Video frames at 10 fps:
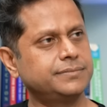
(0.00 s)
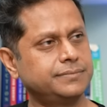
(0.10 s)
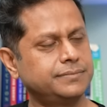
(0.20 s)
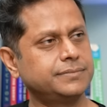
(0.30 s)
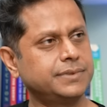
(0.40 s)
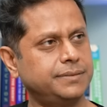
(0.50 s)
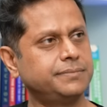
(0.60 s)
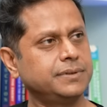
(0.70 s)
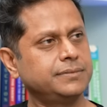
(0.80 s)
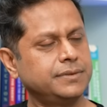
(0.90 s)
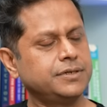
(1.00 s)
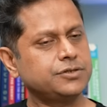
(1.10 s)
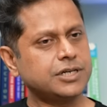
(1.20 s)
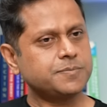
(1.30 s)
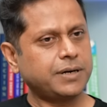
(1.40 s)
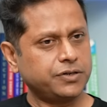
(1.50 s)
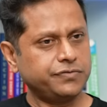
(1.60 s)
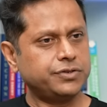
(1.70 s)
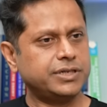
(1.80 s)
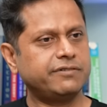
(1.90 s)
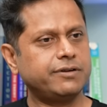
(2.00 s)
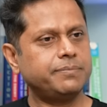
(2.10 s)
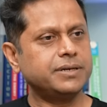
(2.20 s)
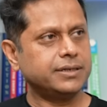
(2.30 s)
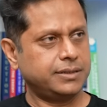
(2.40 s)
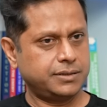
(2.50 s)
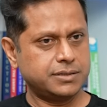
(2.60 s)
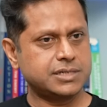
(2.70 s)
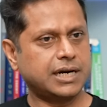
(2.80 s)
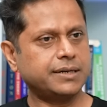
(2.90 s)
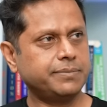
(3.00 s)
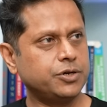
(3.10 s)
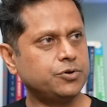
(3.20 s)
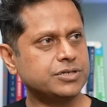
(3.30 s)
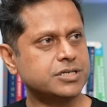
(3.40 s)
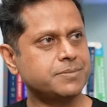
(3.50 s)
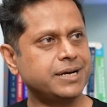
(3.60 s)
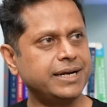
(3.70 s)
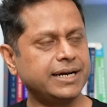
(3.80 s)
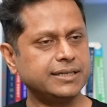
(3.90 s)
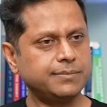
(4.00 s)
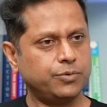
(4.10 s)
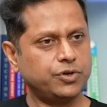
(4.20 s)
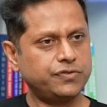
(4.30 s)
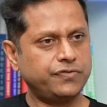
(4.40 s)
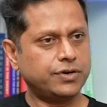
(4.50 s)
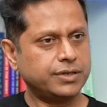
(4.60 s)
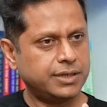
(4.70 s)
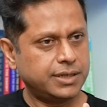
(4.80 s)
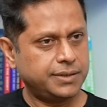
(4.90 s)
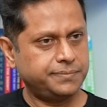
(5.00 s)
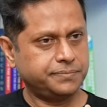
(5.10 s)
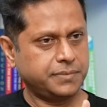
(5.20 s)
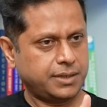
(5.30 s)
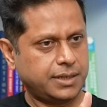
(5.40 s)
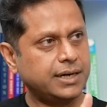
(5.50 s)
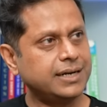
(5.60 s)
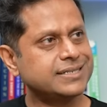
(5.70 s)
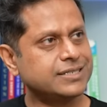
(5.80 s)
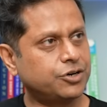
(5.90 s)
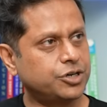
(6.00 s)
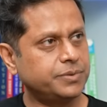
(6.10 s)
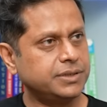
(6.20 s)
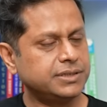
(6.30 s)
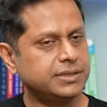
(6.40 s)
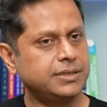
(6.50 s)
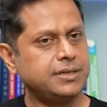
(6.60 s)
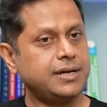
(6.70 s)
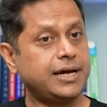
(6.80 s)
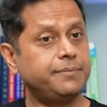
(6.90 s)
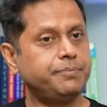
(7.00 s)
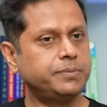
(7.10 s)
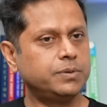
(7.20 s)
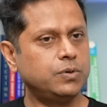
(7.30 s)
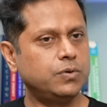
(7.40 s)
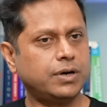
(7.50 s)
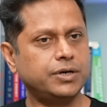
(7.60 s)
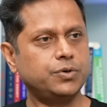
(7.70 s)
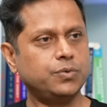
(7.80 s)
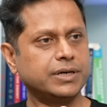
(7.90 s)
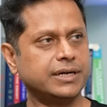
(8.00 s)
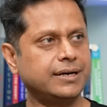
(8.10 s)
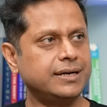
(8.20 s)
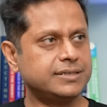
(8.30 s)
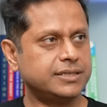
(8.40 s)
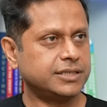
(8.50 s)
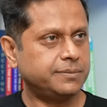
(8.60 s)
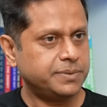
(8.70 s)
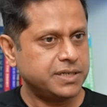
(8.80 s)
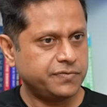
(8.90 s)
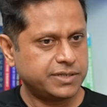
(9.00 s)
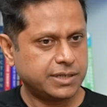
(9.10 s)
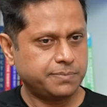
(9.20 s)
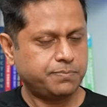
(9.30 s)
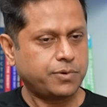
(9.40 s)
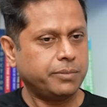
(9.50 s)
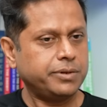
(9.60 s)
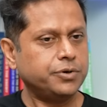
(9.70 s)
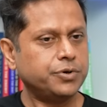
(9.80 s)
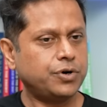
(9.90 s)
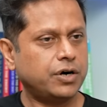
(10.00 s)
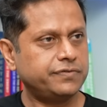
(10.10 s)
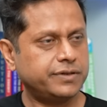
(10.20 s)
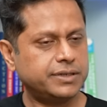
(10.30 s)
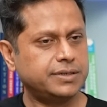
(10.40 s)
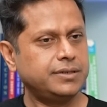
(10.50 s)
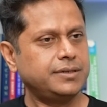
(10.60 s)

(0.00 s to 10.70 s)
incentives yeah. for everyone. So as part of you know developing startup ecosystem in India, I think both for the early stage entrepreneurs and people who want to work in early stage companies, which are probably going to offer